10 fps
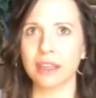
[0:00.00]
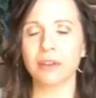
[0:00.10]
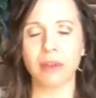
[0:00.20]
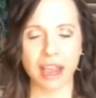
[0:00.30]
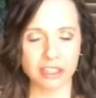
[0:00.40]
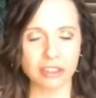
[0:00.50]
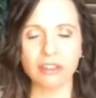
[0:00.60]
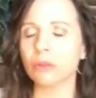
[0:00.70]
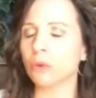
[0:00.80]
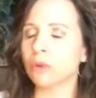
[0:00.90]

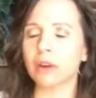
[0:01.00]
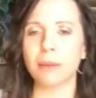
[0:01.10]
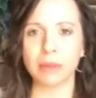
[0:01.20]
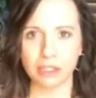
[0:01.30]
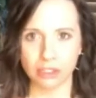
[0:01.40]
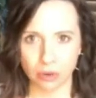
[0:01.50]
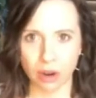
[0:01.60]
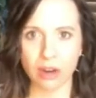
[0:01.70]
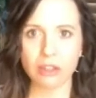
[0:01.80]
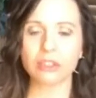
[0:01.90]
irrational or I'm being too
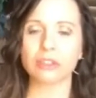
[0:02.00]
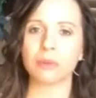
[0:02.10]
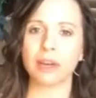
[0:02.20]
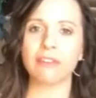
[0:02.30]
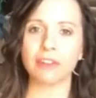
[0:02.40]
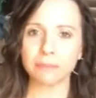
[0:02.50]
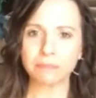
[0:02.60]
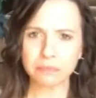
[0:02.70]
harsh or whatever.